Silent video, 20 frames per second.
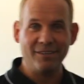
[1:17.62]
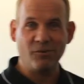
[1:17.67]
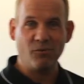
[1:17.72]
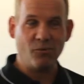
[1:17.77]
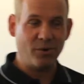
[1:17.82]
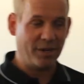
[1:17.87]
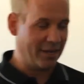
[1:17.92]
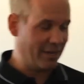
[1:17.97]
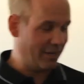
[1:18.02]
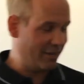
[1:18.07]

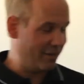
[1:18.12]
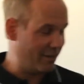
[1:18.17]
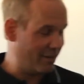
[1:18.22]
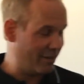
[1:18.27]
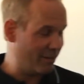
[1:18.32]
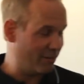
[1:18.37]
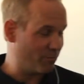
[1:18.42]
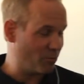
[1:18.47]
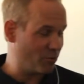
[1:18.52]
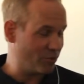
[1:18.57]
that
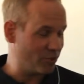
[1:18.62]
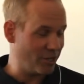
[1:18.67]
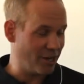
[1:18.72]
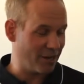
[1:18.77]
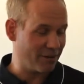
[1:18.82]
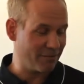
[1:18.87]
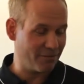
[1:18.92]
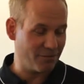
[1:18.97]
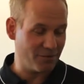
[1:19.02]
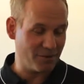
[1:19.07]
teach
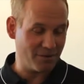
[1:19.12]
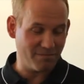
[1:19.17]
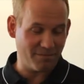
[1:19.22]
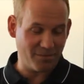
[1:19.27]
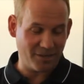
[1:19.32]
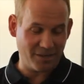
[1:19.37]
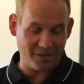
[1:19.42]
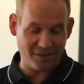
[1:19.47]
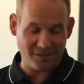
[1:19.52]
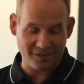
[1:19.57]
to their
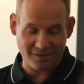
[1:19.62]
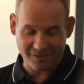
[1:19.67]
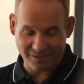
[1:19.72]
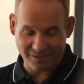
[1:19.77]
expertise.